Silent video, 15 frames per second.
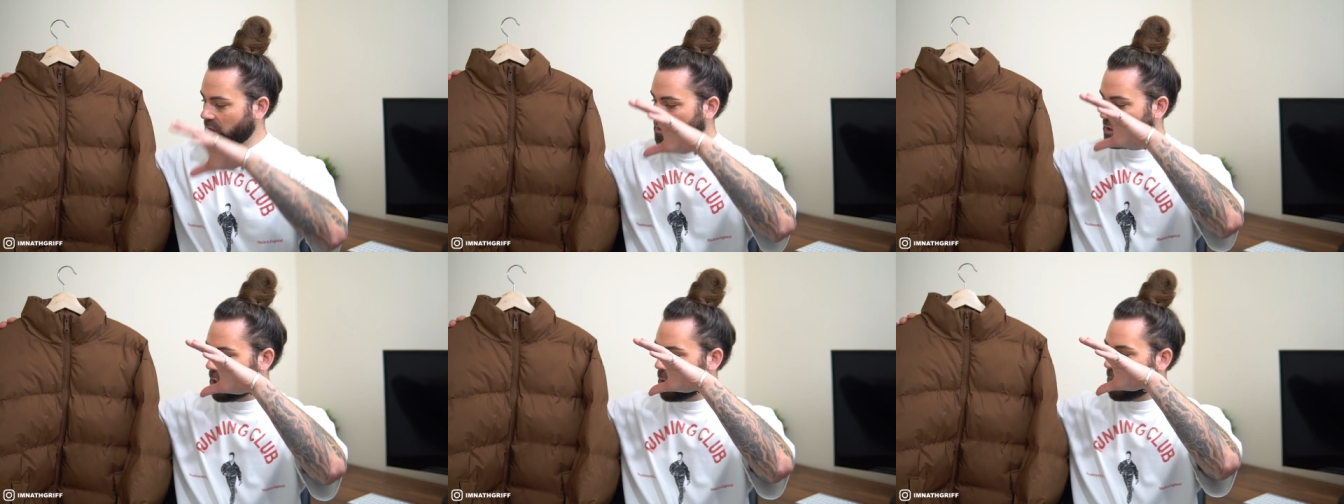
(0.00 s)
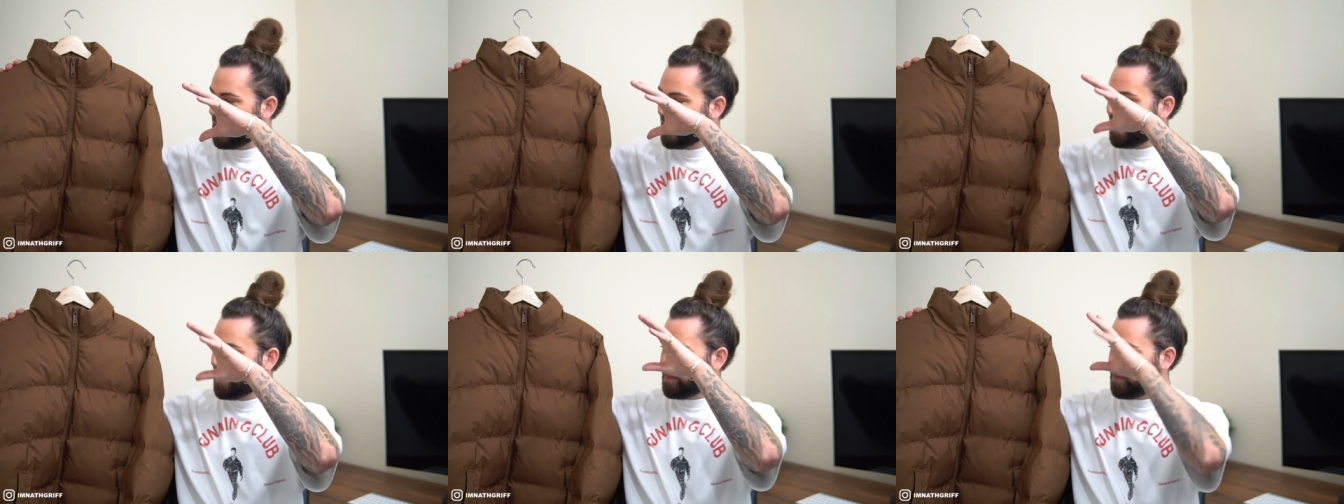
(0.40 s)
So
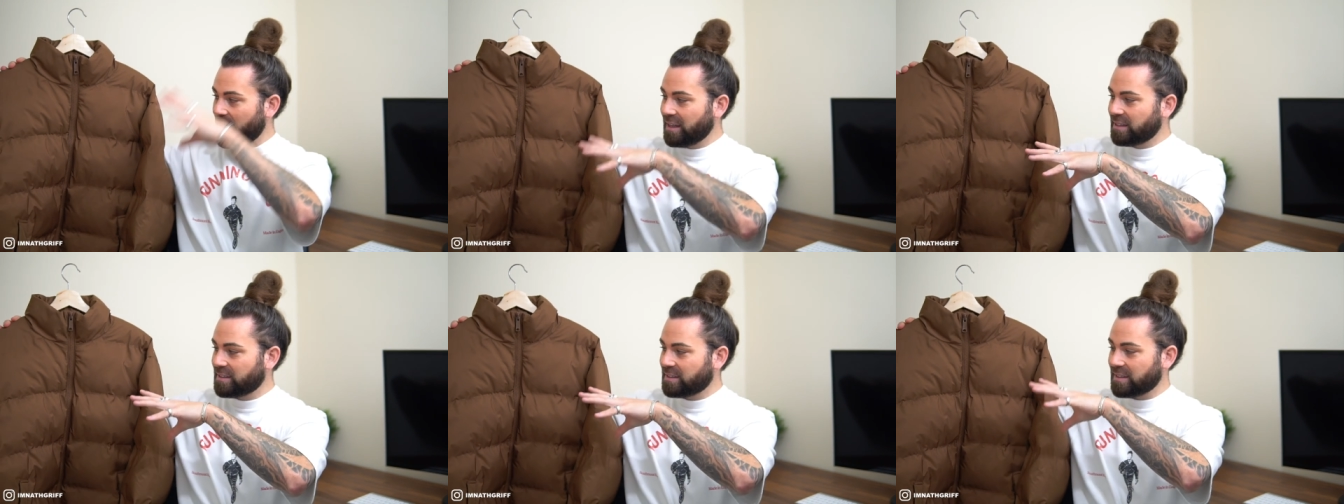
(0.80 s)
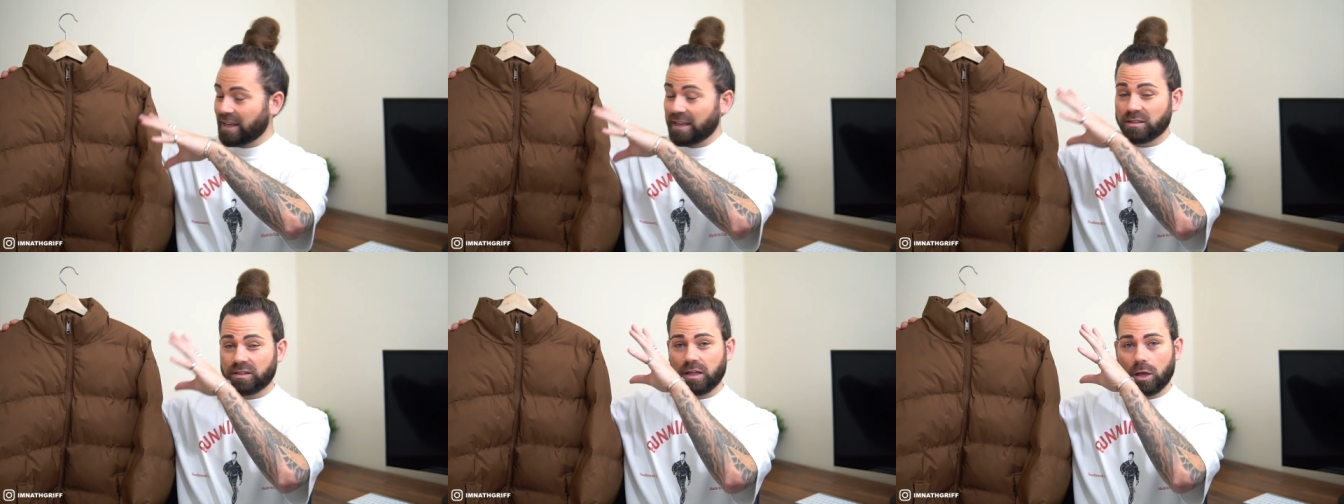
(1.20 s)
this
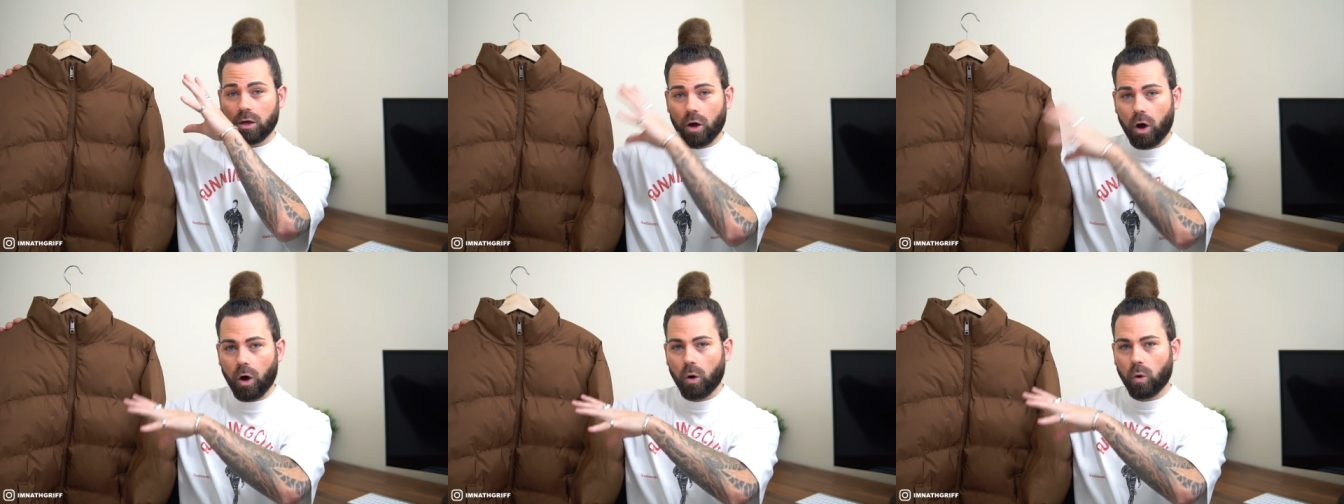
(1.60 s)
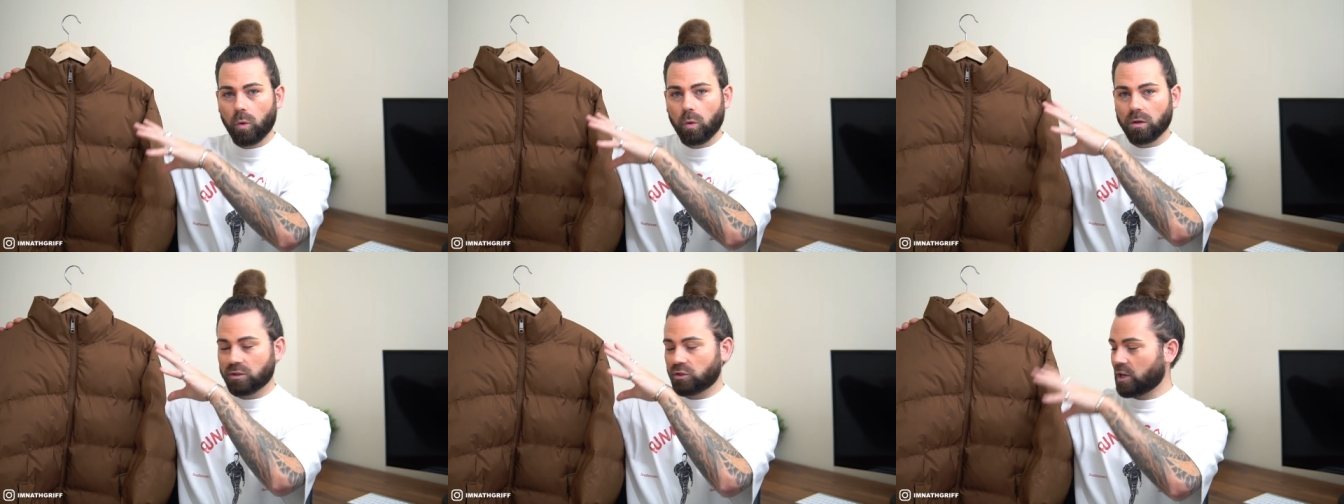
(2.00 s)
is the
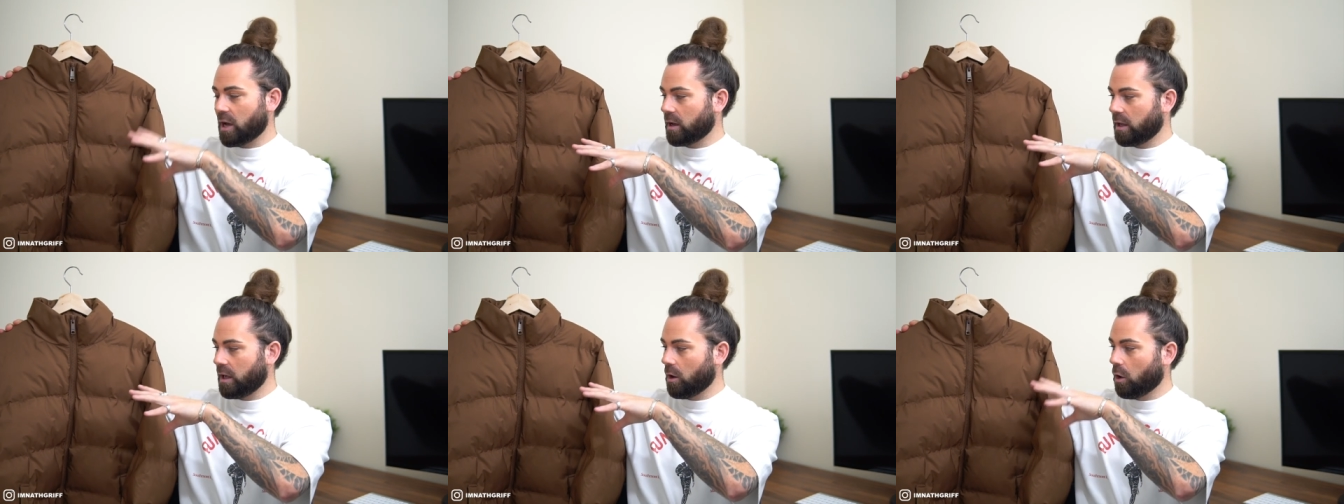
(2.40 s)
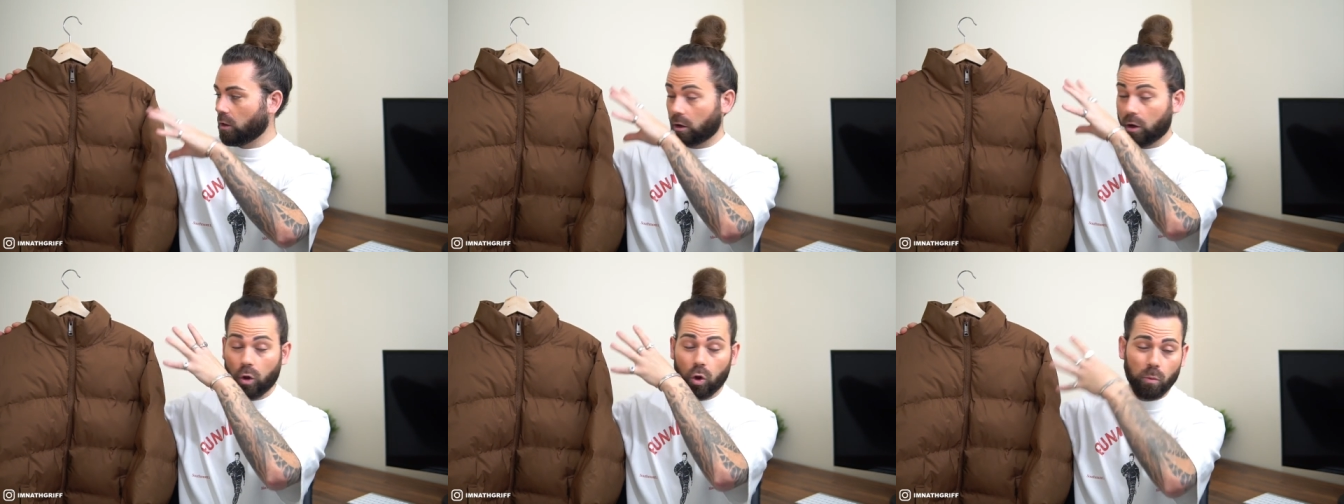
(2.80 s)
Cole jacket or the
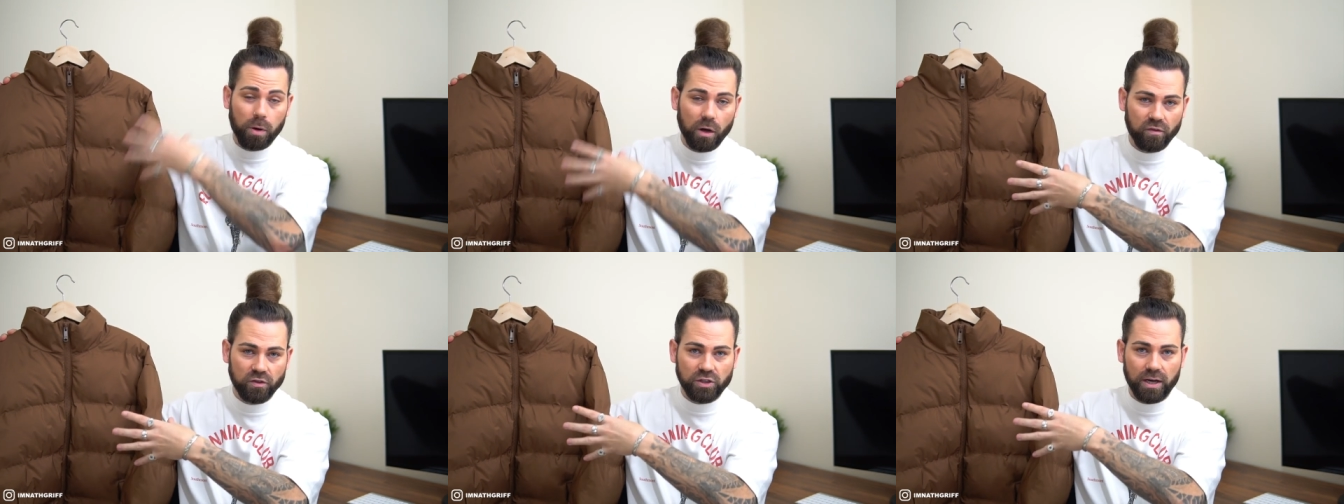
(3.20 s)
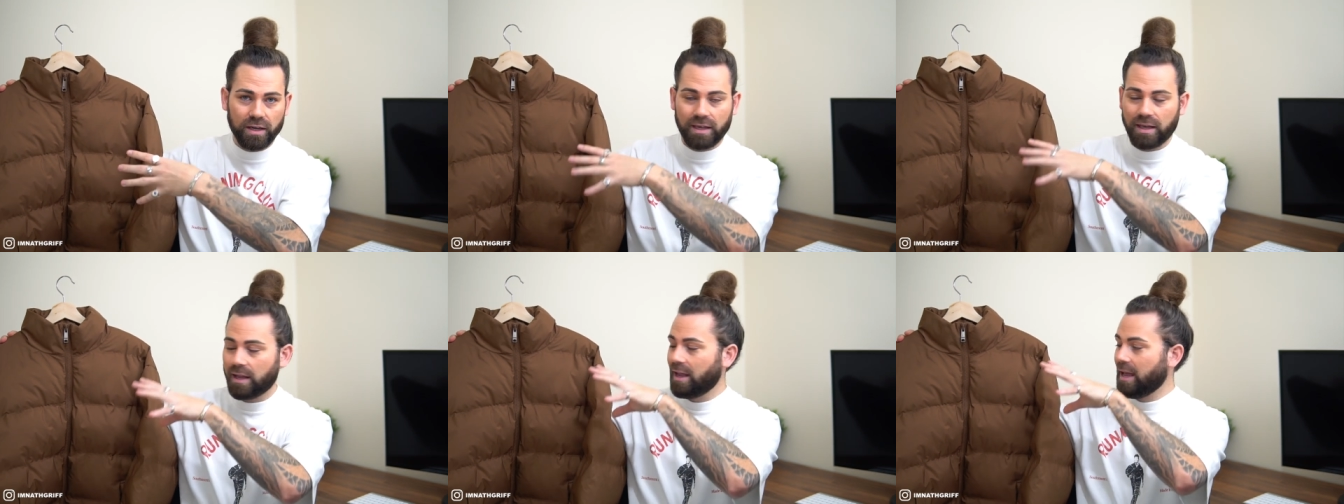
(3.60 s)
Cole puffer
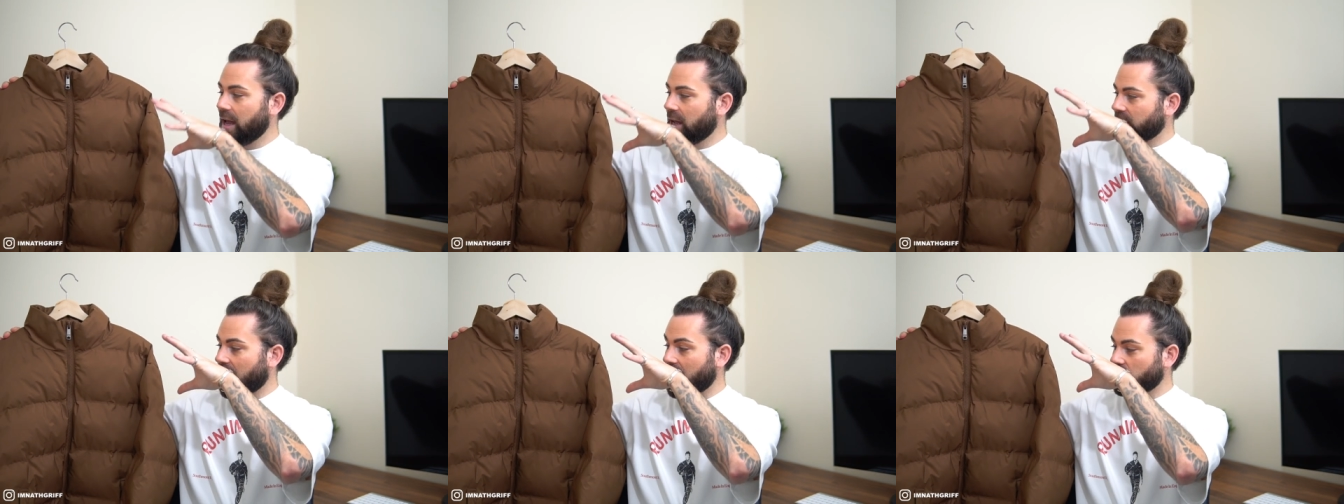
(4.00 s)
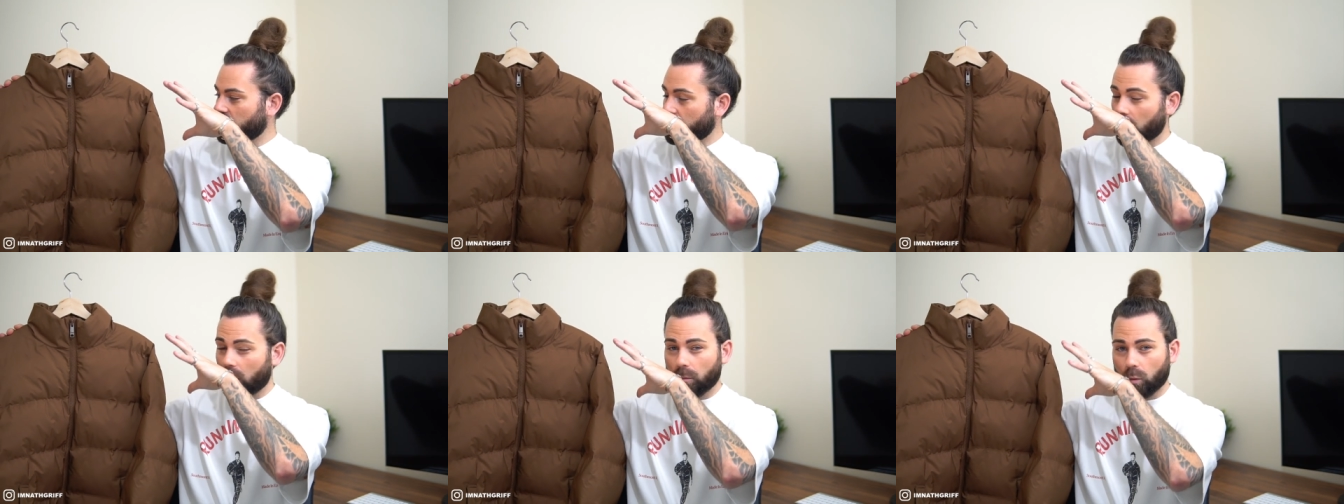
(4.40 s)
jacket that is
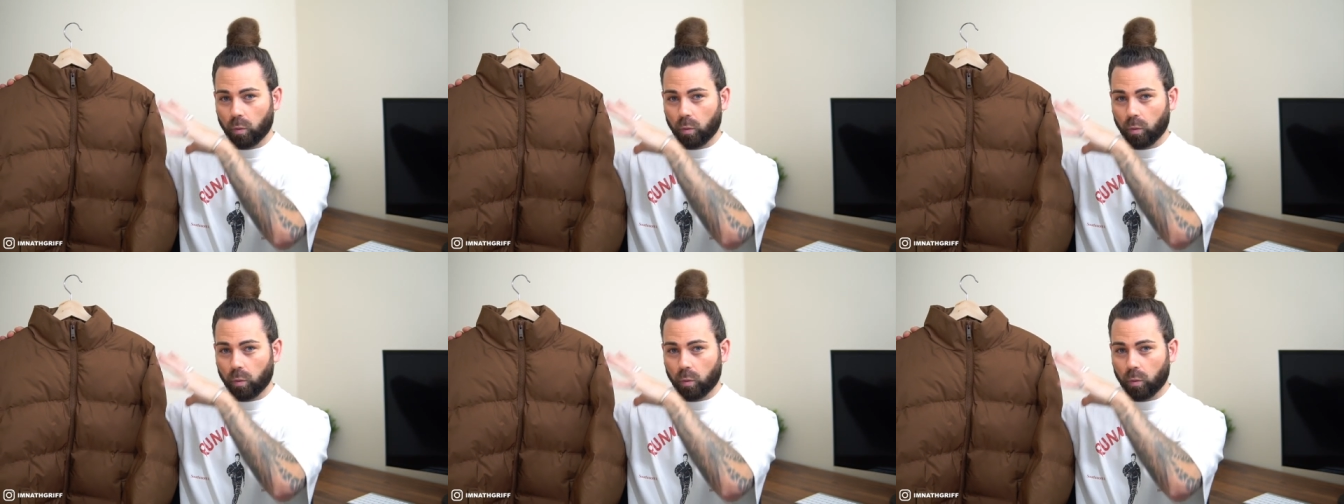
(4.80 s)
from